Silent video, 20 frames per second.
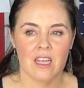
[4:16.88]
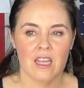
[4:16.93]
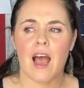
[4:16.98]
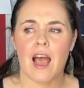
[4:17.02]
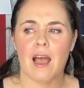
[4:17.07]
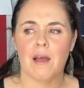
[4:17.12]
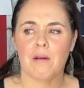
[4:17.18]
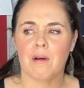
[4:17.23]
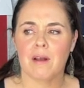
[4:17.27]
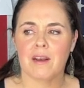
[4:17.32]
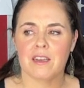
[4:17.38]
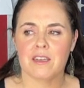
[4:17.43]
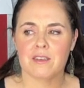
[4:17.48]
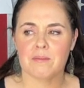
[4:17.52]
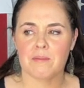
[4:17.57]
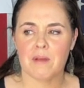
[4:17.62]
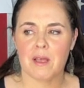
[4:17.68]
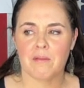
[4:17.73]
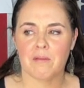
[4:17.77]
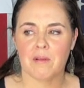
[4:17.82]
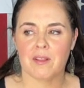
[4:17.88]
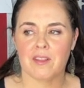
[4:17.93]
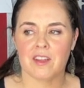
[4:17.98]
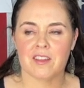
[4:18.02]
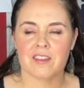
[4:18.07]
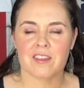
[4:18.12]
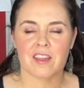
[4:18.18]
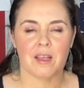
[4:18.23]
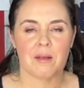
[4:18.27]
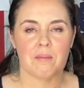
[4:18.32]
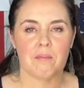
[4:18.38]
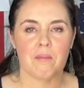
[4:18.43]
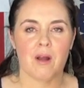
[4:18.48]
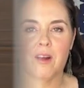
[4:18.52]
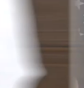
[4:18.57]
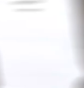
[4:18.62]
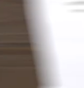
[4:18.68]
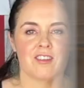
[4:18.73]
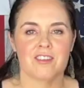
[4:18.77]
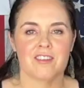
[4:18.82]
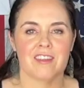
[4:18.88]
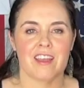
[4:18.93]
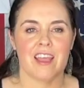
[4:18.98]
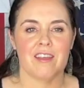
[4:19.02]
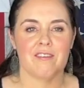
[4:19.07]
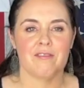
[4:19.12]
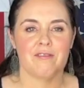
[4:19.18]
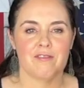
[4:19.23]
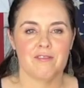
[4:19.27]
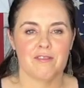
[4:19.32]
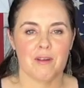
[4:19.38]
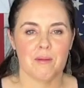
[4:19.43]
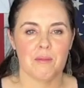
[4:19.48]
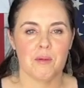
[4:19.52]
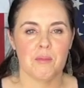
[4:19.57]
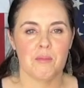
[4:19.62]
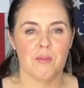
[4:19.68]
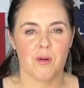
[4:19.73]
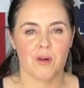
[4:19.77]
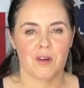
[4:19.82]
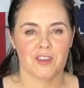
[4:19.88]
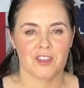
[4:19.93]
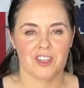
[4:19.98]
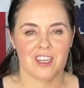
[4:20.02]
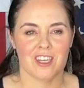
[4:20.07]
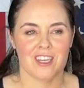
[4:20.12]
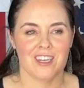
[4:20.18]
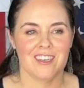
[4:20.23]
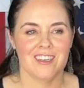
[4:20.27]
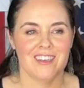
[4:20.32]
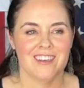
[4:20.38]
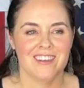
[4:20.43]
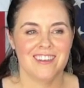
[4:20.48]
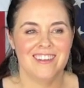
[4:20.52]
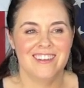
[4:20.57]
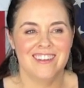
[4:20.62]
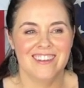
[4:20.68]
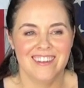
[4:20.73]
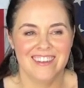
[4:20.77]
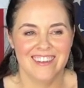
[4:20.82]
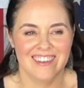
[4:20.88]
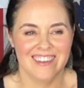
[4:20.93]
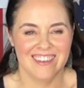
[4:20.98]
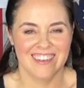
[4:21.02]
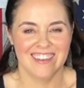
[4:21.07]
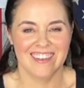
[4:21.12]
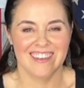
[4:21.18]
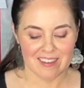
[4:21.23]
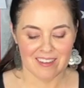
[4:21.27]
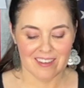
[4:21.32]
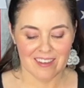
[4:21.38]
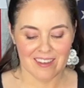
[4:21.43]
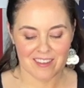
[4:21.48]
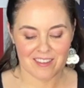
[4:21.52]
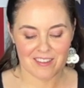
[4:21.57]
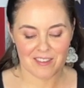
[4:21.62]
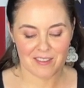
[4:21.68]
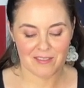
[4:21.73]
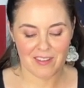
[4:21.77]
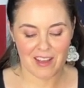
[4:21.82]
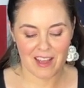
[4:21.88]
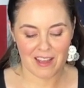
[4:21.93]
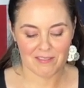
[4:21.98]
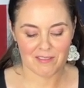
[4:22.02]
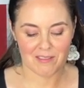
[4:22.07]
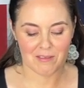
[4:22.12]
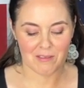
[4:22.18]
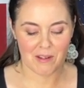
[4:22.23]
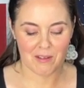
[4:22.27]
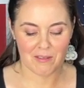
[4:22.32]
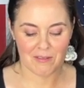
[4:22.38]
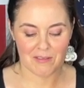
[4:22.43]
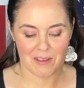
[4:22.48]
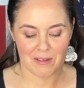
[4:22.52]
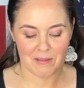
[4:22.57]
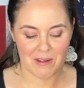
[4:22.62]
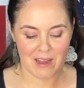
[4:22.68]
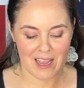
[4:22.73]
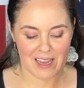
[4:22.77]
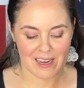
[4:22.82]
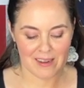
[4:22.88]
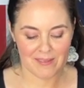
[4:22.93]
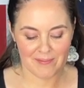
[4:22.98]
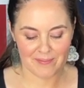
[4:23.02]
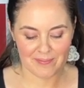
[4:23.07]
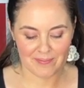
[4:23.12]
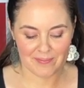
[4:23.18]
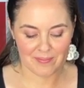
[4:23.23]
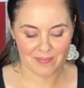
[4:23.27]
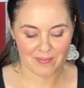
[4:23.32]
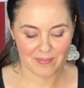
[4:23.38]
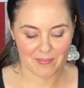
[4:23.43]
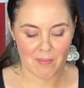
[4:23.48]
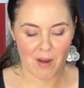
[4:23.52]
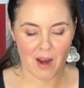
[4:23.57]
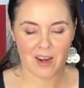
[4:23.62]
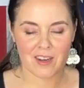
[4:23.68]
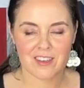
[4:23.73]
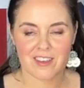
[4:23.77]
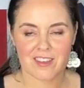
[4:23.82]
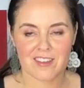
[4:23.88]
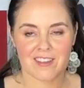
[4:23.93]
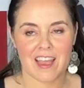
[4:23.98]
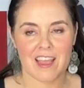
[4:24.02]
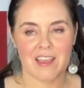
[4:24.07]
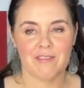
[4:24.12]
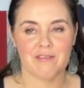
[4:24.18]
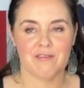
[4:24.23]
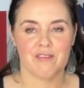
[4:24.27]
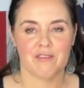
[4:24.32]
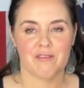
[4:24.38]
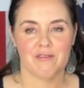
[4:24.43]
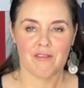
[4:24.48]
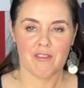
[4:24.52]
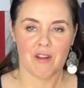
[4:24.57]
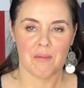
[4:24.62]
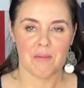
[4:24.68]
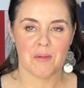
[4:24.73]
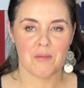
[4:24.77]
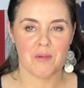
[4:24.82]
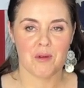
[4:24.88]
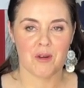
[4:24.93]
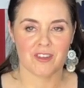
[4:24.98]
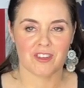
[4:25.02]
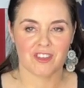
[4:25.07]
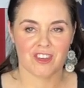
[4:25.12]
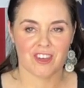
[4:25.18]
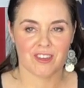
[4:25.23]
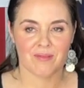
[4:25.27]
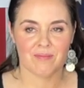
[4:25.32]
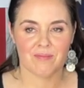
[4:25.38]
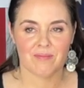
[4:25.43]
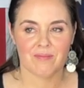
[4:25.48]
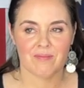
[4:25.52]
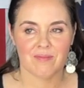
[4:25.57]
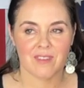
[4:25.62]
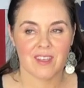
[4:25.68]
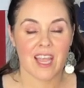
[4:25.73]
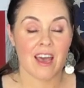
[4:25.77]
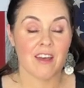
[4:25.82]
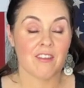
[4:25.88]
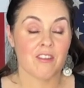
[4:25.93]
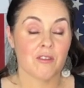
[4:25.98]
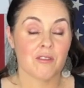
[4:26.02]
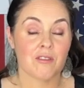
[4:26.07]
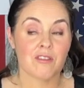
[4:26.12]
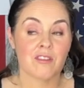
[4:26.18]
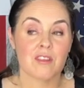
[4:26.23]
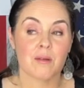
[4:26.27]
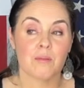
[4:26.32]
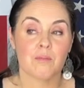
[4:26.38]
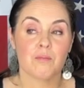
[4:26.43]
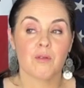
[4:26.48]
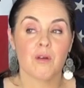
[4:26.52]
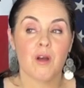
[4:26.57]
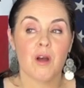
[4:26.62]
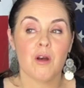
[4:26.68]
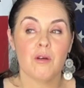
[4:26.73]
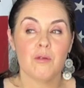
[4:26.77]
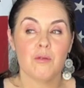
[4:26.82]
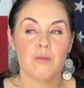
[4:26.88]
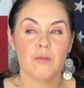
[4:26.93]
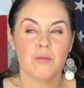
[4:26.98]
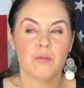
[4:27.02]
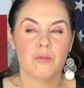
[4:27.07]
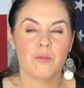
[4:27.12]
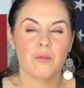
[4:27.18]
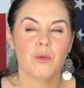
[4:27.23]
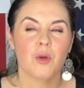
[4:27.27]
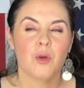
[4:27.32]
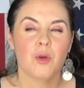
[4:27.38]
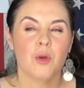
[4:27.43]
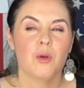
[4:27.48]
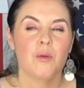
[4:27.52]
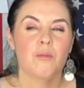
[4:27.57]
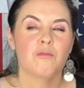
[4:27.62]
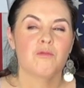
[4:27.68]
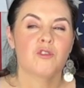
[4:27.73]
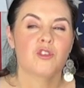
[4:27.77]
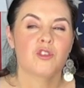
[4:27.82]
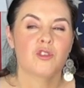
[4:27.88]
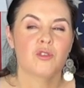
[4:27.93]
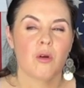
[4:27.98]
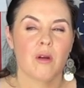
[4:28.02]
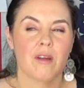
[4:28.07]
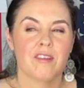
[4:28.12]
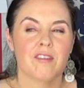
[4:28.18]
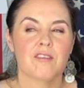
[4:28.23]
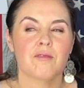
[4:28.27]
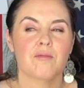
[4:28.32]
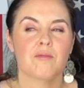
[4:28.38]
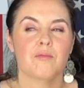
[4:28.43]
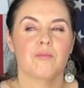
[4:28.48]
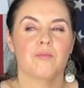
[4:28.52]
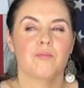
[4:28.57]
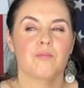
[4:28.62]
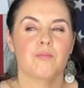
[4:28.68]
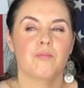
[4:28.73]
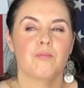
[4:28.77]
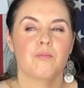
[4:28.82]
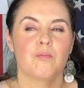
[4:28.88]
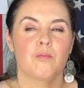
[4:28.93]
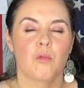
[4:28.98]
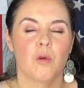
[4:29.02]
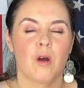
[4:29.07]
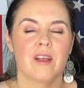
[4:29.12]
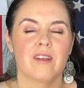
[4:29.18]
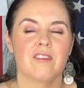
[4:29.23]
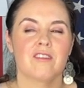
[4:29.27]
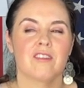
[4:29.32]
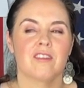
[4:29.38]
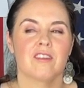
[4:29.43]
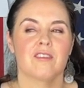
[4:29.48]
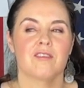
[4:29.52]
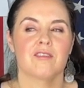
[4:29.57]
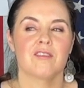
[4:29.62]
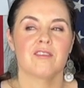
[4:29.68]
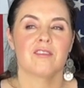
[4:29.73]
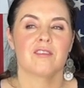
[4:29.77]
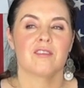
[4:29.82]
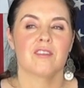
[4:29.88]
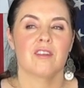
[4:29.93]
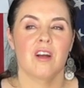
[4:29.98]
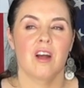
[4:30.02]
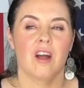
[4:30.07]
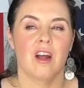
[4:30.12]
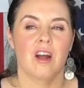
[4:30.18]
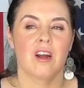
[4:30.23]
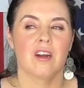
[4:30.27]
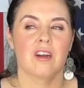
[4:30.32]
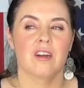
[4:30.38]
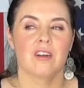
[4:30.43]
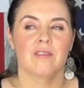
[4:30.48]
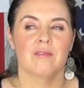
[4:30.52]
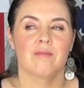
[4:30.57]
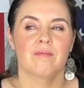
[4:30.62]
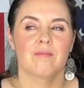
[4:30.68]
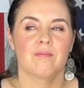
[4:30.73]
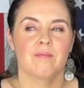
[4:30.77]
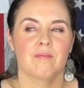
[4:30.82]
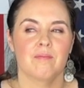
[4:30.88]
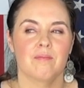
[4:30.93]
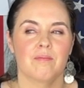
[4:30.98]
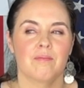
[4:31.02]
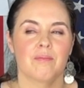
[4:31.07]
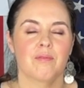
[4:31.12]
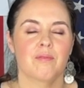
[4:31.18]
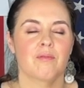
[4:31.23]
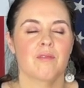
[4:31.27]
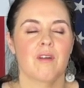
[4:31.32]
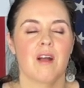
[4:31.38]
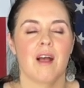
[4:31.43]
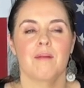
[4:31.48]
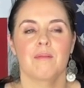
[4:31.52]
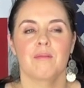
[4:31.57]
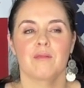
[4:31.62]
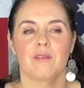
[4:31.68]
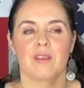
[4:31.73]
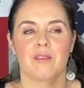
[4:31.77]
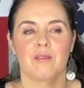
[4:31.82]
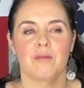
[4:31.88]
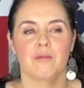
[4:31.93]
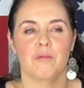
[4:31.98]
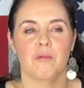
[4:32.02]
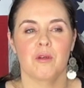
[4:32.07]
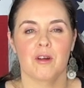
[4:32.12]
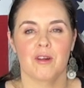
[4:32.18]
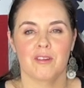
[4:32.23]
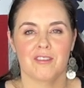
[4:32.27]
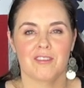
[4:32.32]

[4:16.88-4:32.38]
I wanted to make one that's, like, marked safe from abortion. I survived Roe v. Wade. Marked safe from abortion. Yeah, the pro-choice onesies are... probably the worst.